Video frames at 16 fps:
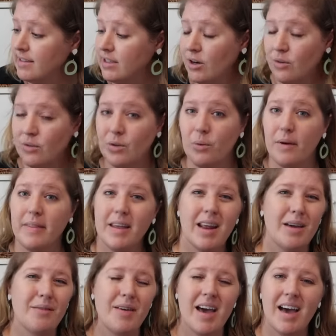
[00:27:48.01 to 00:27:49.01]
So the one that
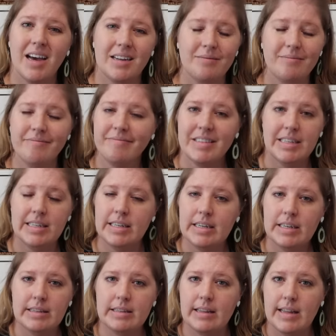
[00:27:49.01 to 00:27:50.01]
I've had
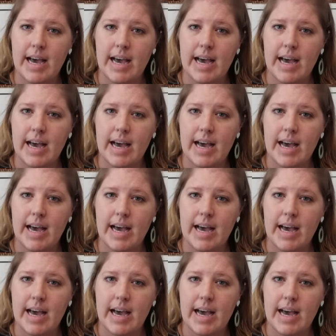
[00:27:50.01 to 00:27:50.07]
the